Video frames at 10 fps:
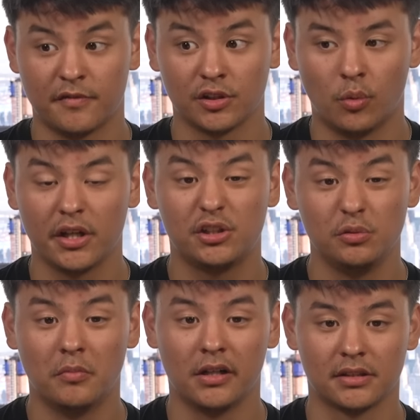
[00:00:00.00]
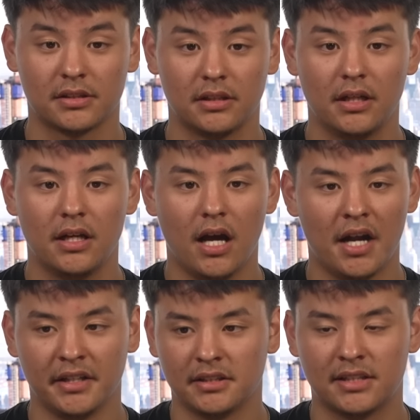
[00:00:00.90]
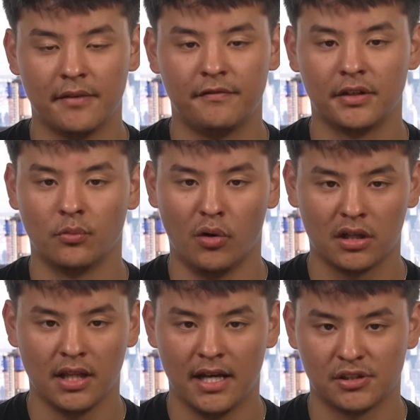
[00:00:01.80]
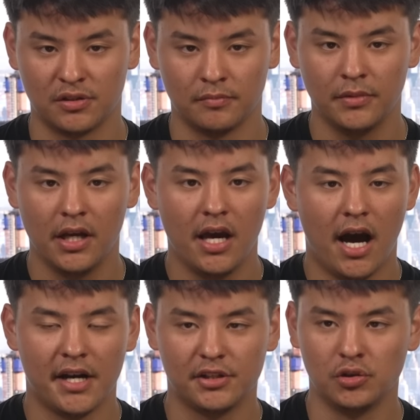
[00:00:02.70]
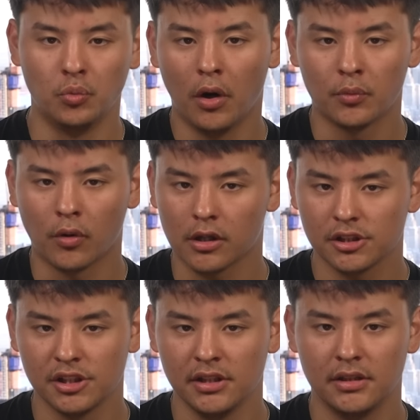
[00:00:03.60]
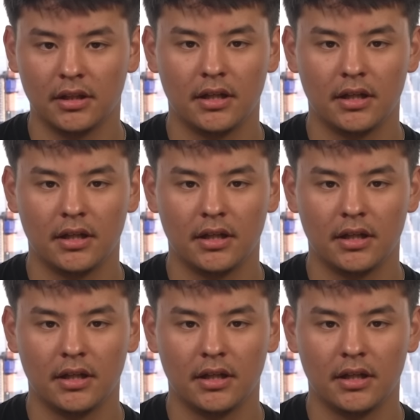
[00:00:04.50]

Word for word: for 22 months, I didn't step foot in one classroom. I didn't do one worksheet,